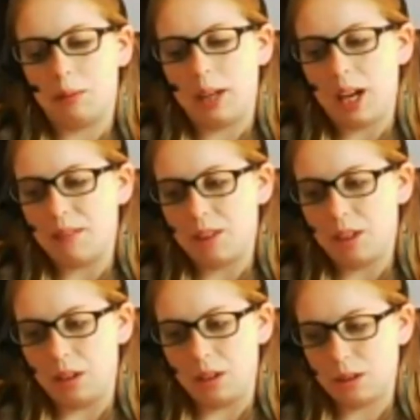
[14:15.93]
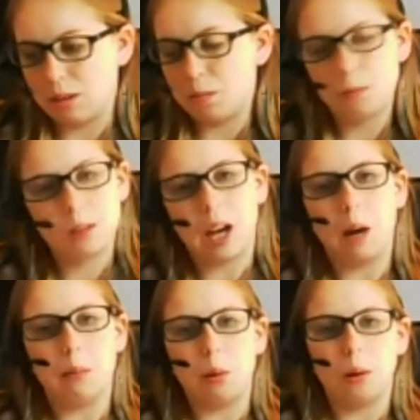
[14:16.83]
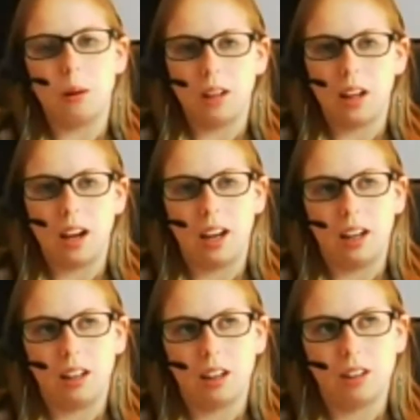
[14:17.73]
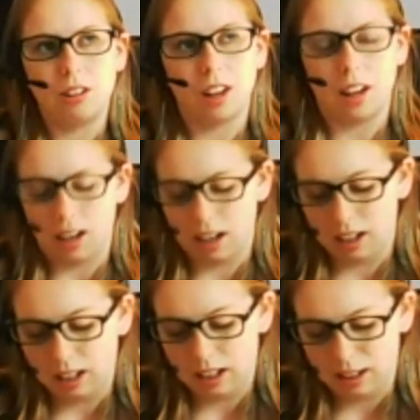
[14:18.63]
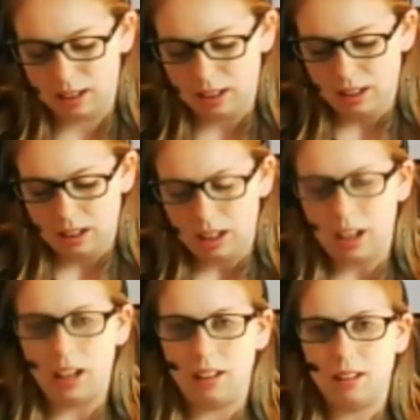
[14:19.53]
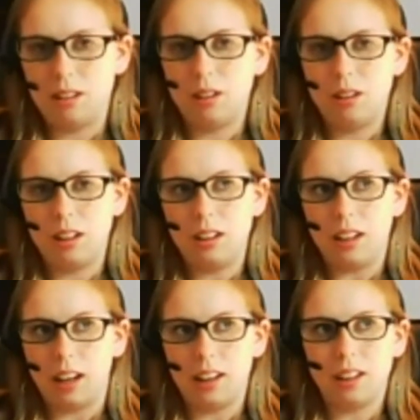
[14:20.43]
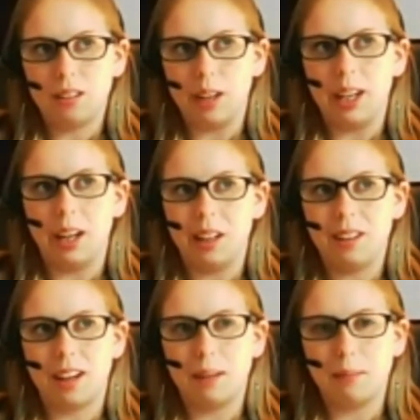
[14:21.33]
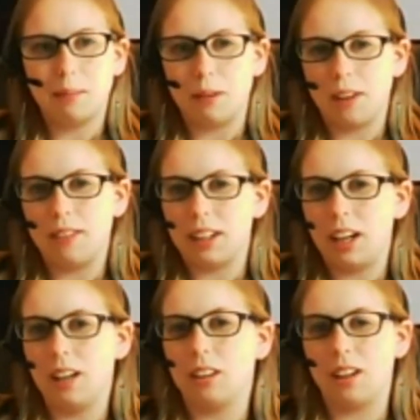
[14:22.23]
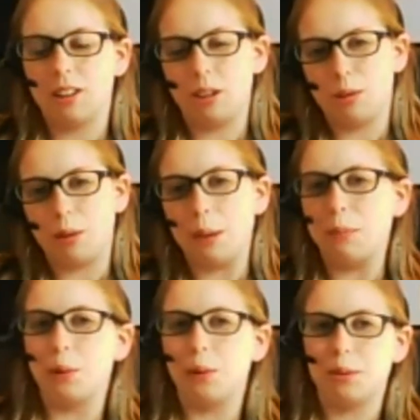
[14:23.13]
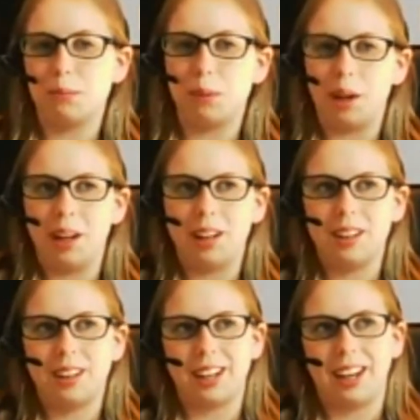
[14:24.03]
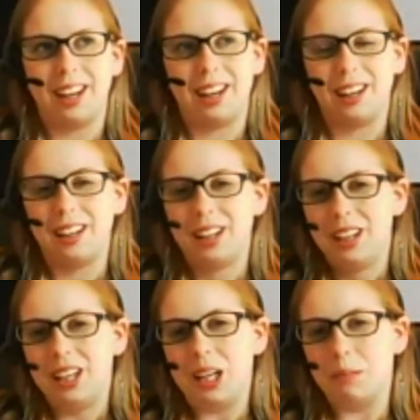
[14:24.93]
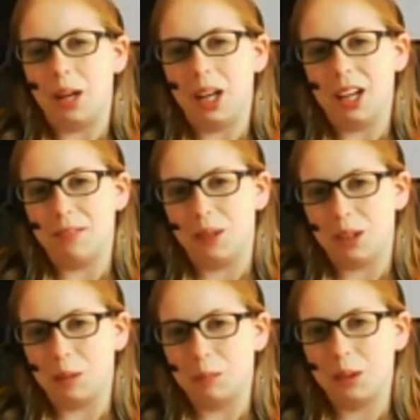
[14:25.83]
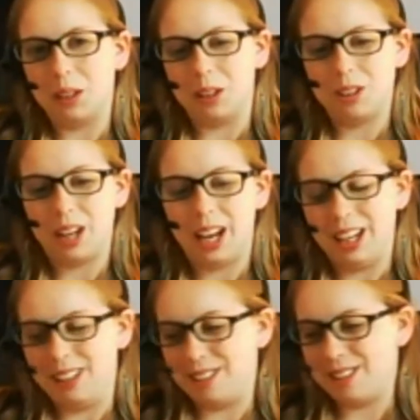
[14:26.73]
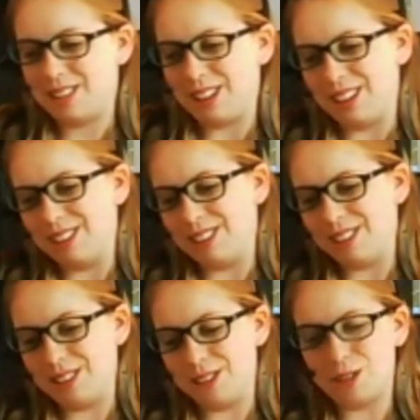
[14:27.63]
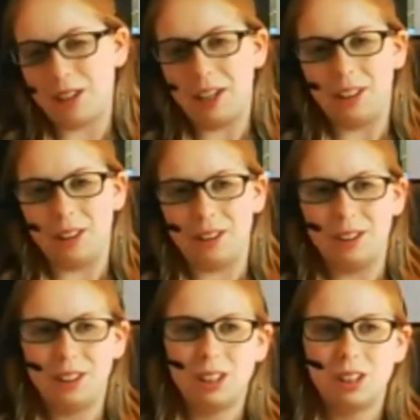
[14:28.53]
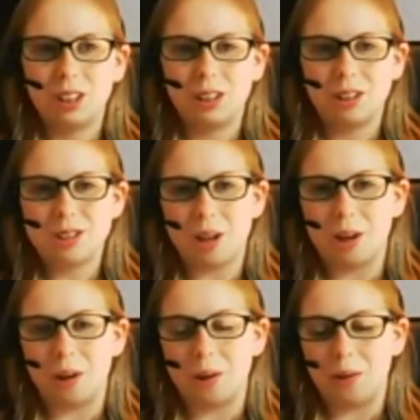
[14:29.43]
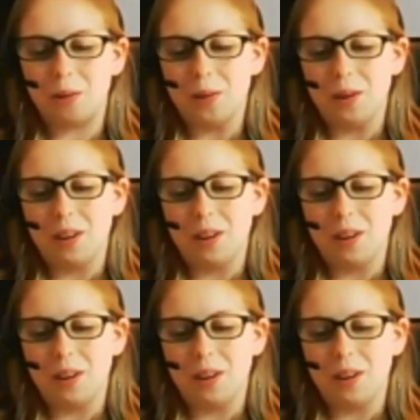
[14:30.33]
we have this cowboy-like Jedi, and I think right now he's kind of my favorite character that's in the Rebels, but then again, he might have been completely changed in the trailer. So